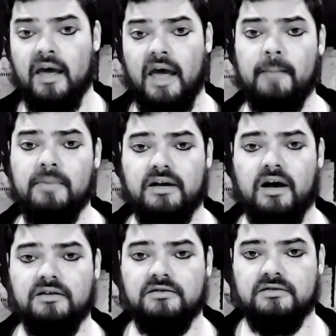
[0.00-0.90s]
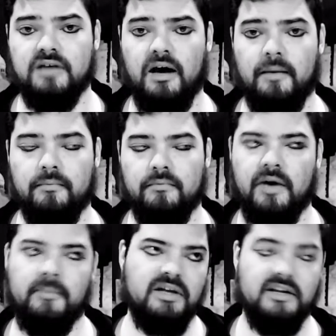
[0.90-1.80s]
And because, well,
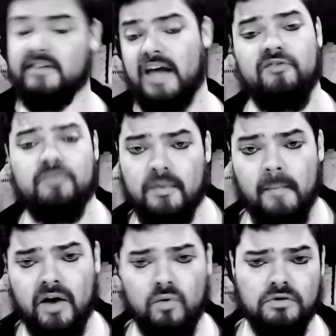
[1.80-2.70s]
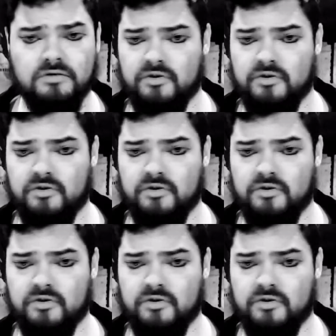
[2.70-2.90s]
I mean, it doesn't have to be in a modern world.